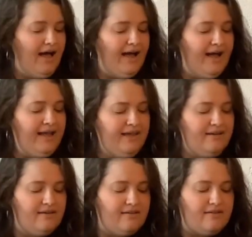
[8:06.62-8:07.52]
I
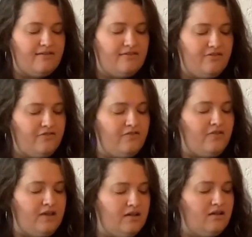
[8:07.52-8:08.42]

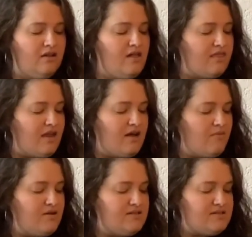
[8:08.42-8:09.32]
feel that I
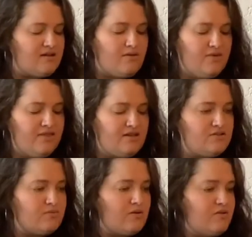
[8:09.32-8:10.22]
want to start with
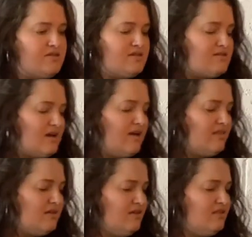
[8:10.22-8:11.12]
these roses. I
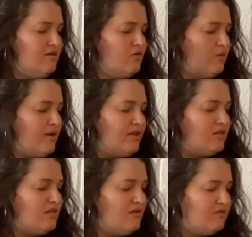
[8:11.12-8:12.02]
think they're
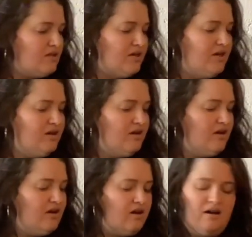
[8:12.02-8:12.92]
quite lovely.
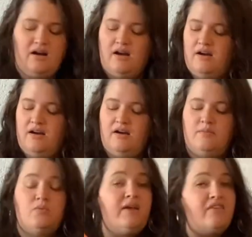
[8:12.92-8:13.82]

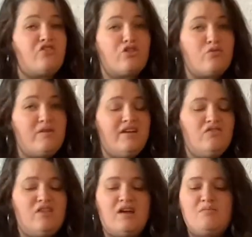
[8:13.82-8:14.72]
We have 3
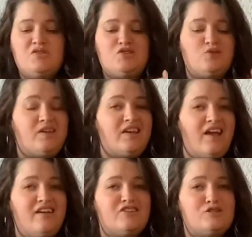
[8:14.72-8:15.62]
of them, so we can
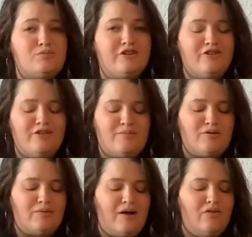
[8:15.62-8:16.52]
kind of sprinkle them
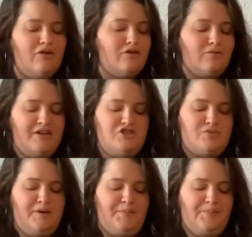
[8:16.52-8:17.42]
around the
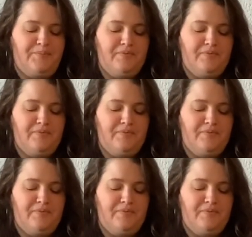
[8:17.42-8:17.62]
arrangement.